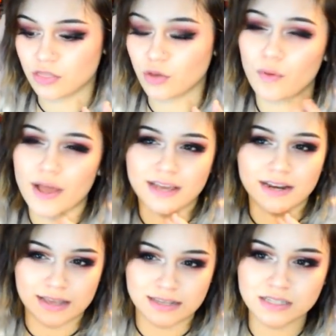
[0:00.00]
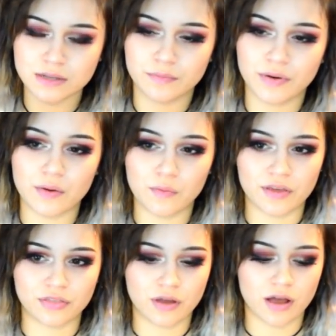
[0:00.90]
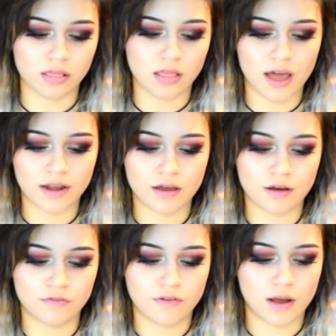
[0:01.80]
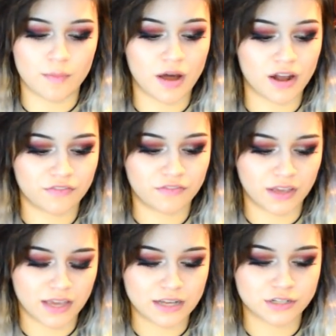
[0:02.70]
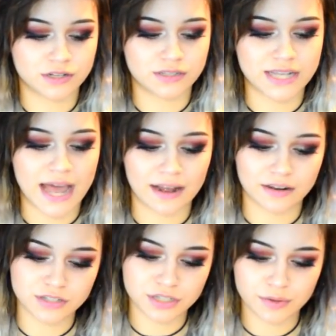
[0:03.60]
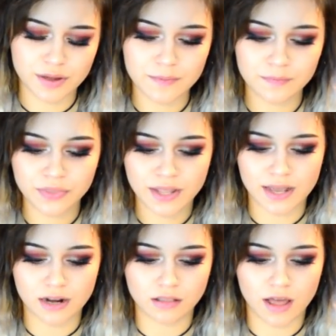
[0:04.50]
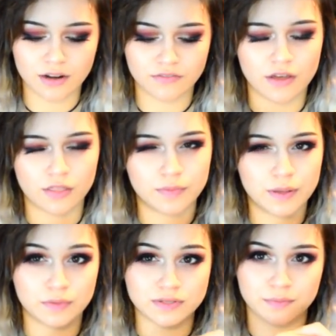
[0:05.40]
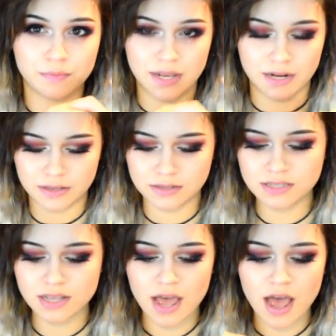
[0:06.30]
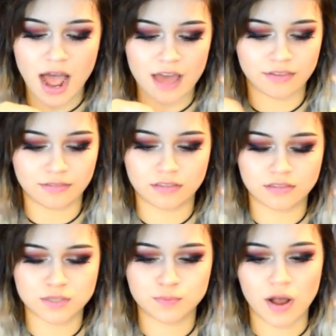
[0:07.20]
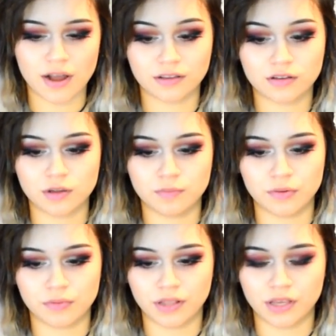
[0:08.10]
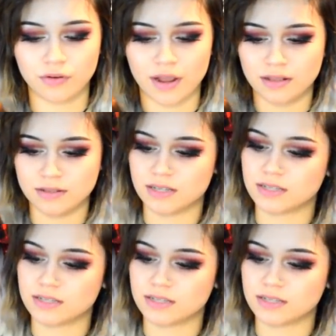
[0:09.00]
the way it is but with a lot of um, modifications added to it and a lot of other people's opinions I think that this product could be really great and